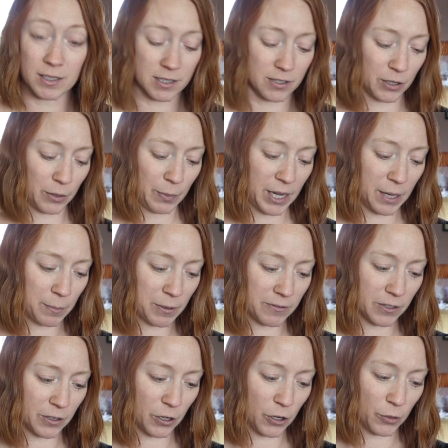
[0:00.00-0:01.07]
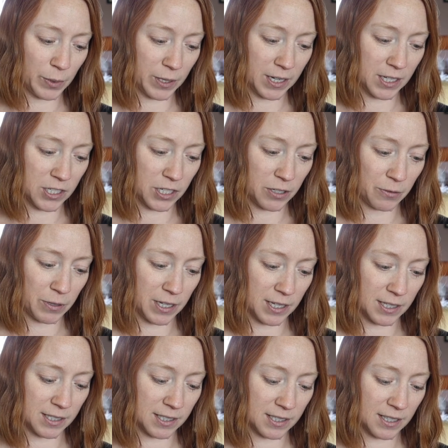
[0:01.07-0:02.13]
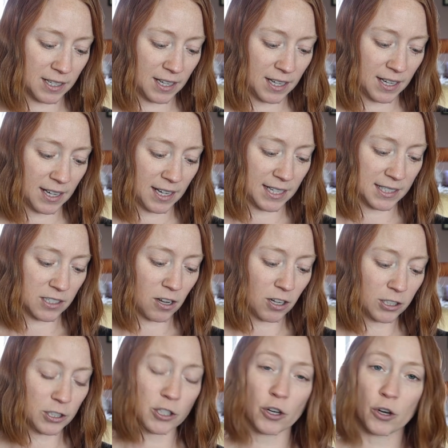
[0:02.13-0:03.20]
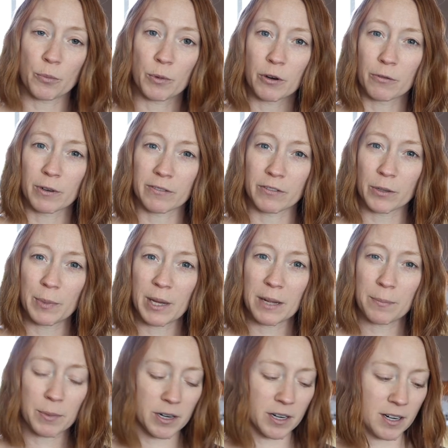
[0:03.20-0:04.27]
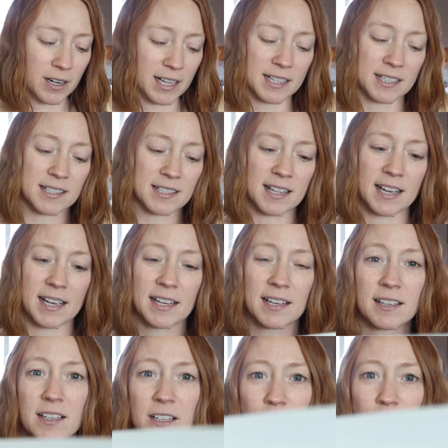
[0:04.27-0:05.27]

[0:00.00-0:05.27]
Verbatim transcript: So the paper for the Hobonichi Weeks, it's called Tomo River Paper, and it's like